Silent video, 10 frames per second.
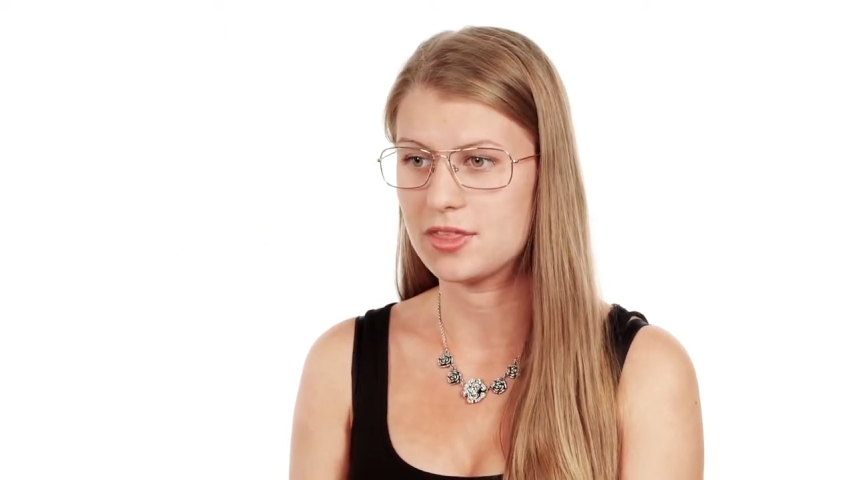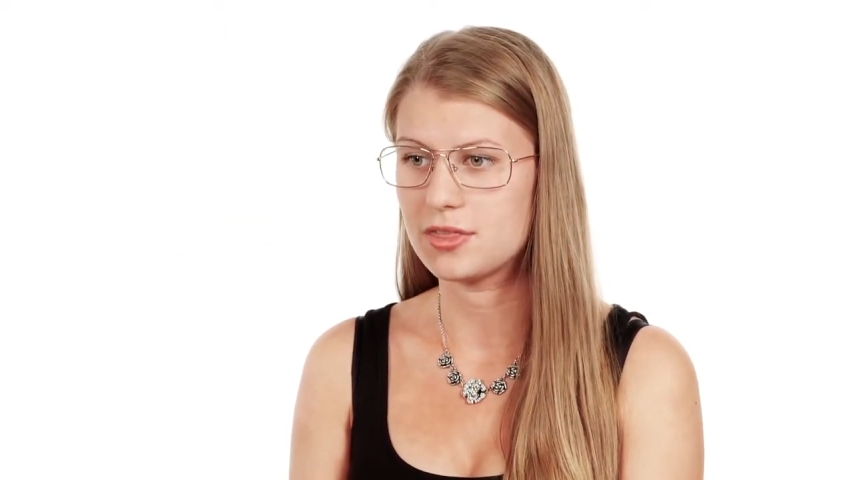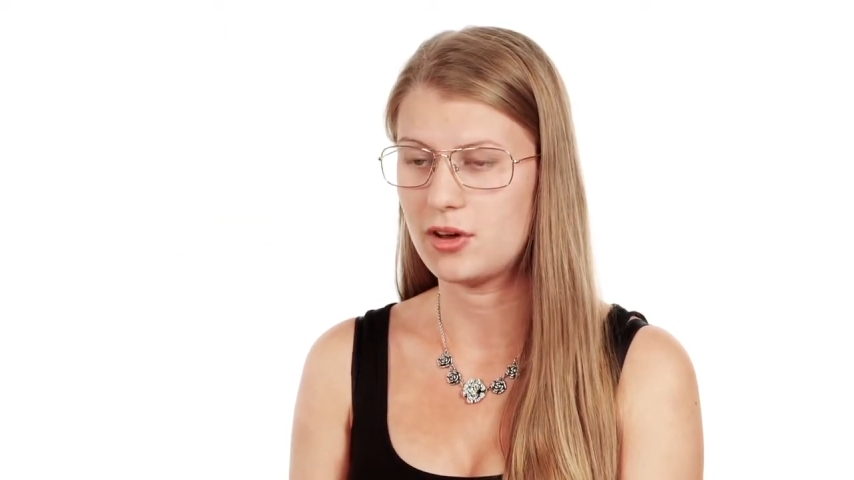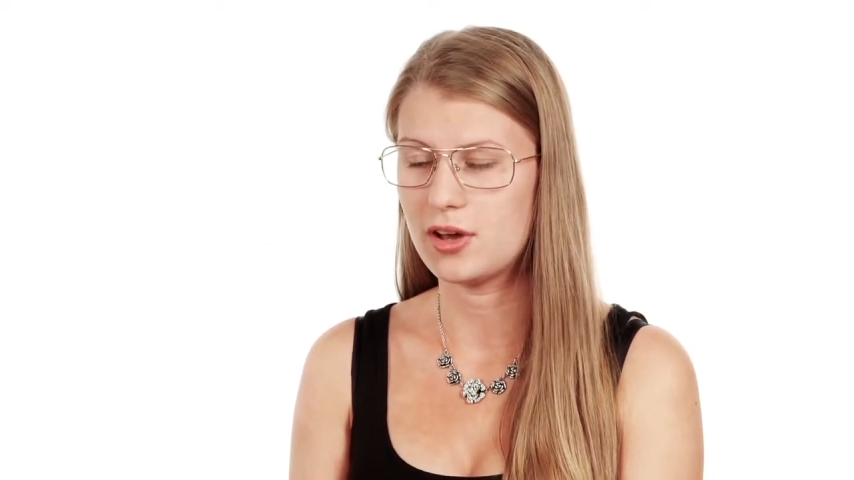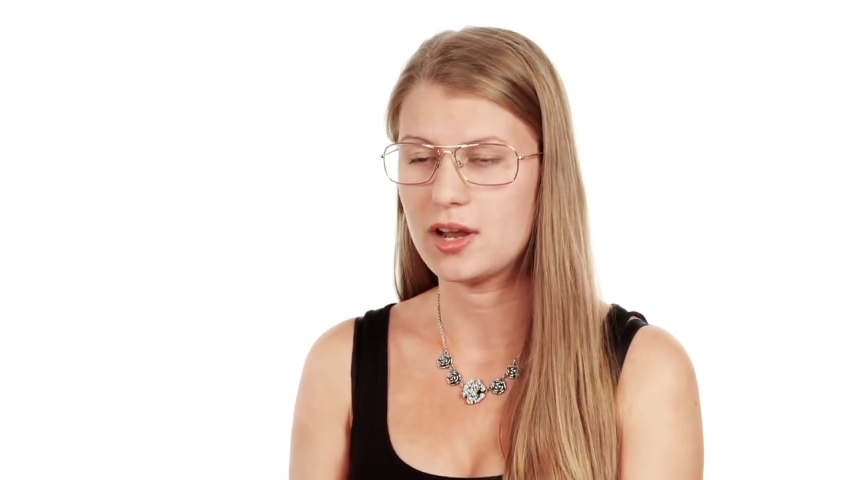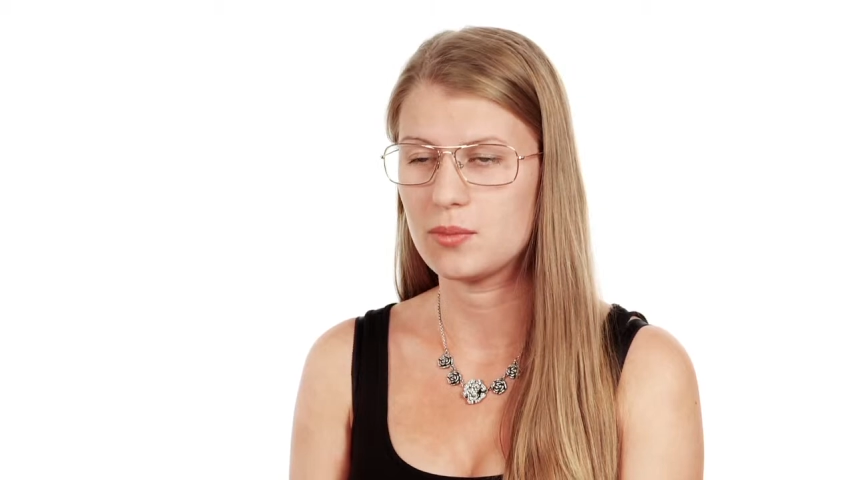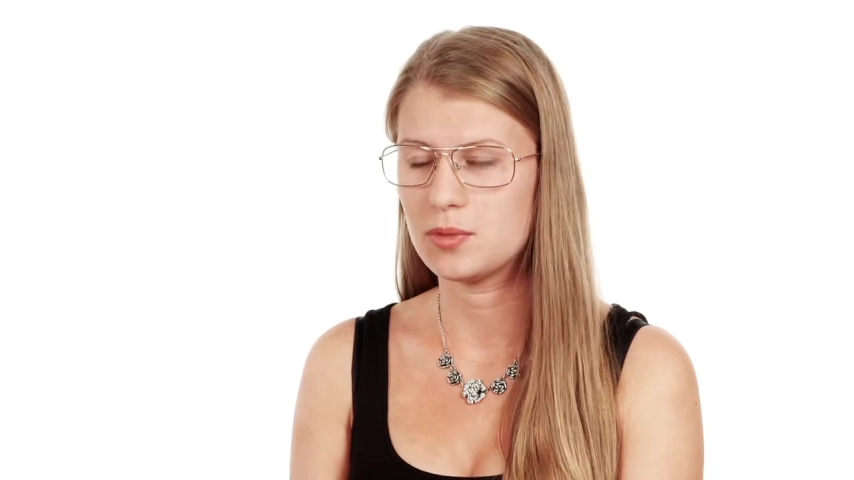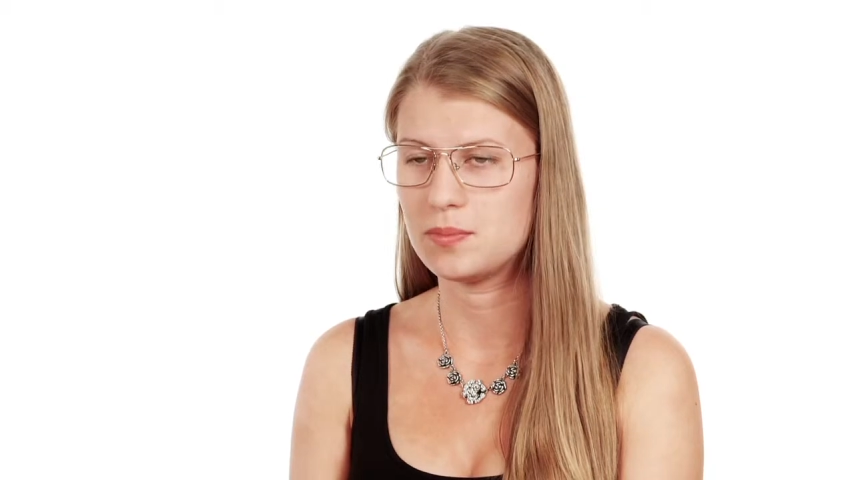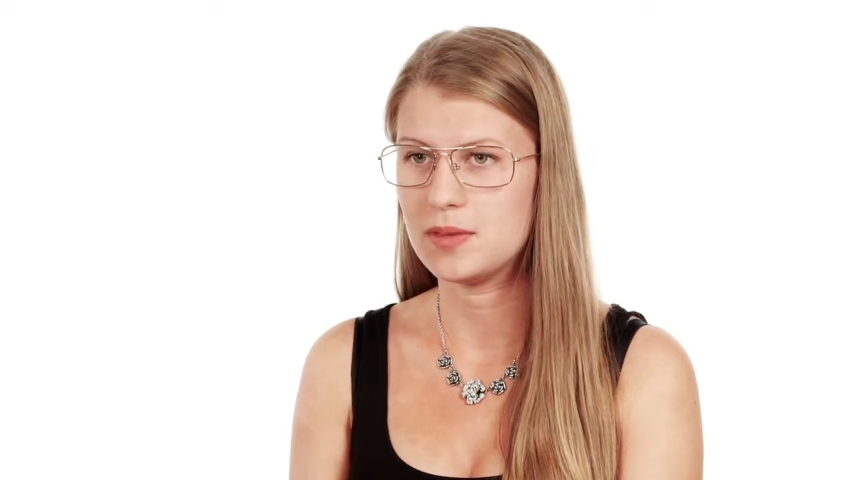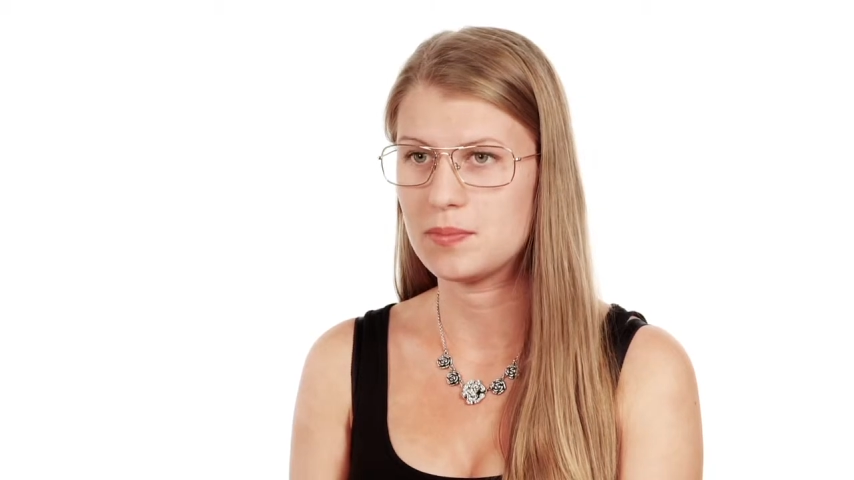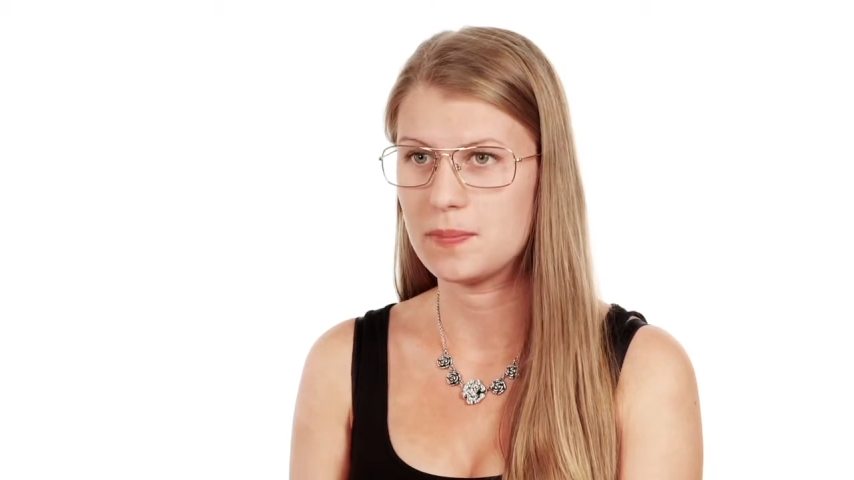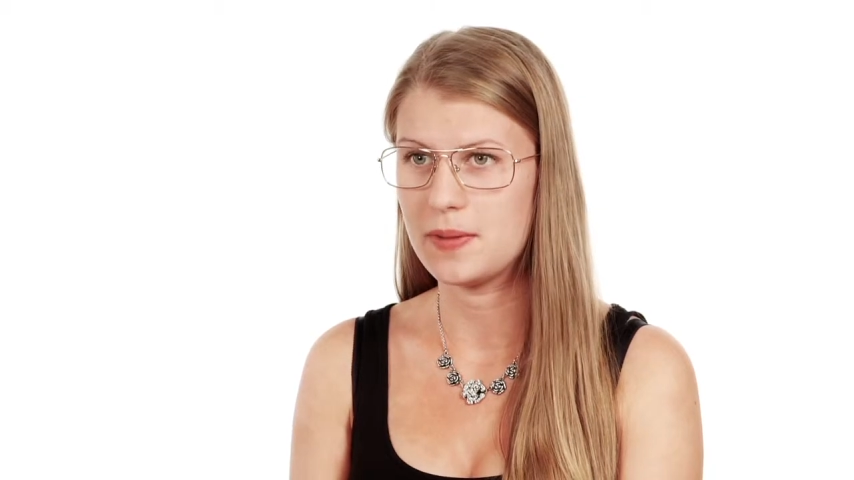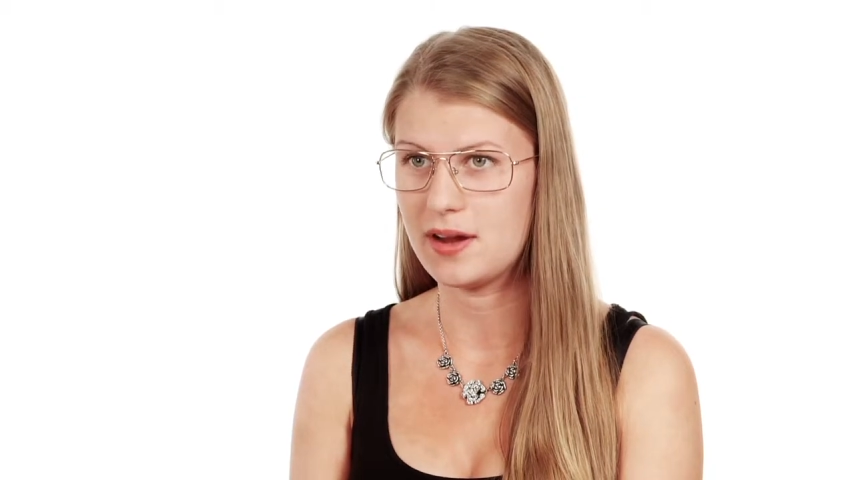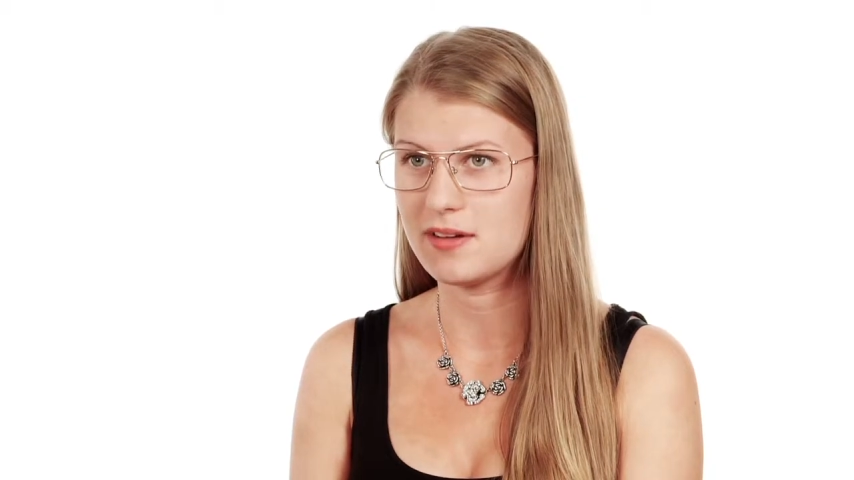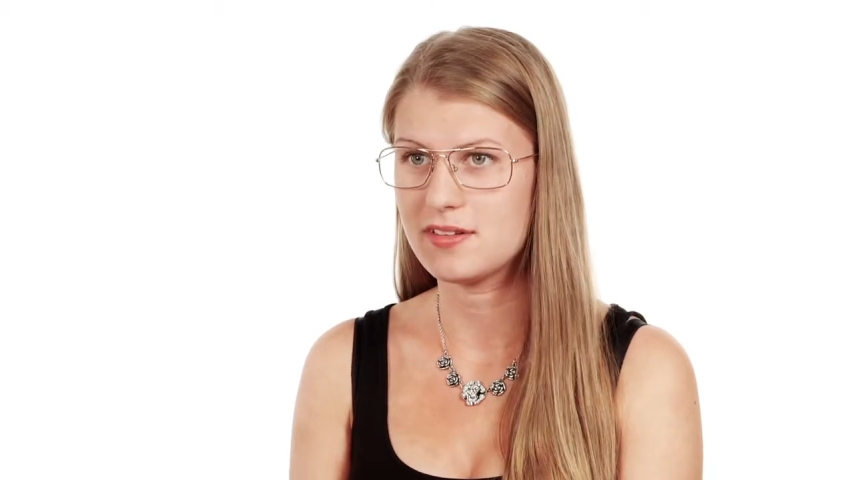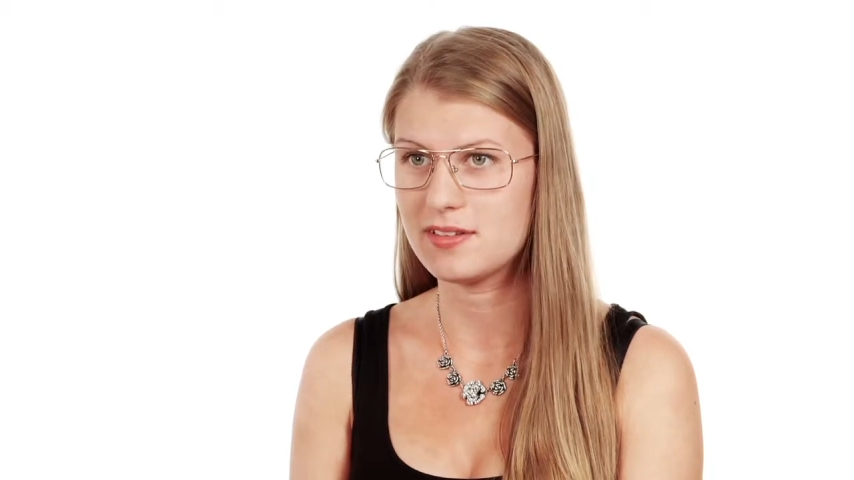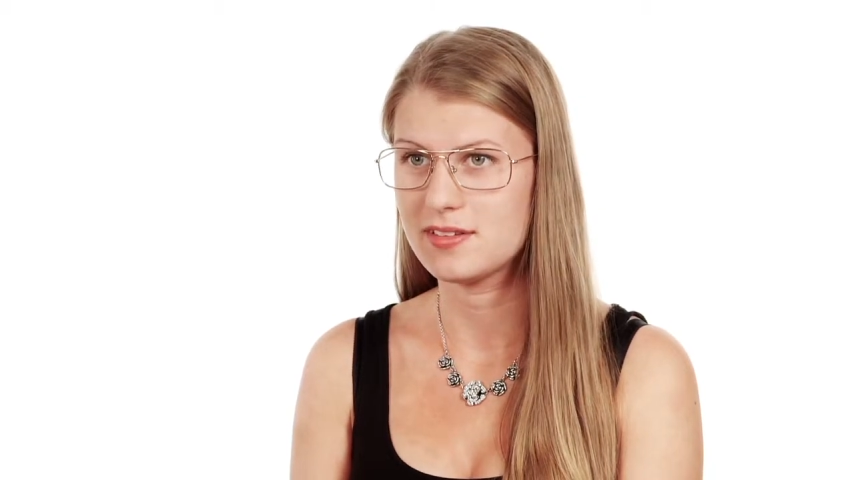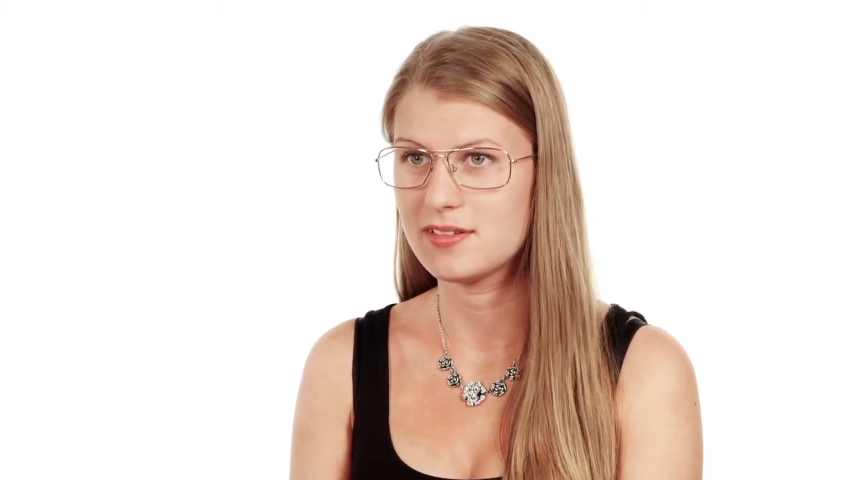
thought I would be prepared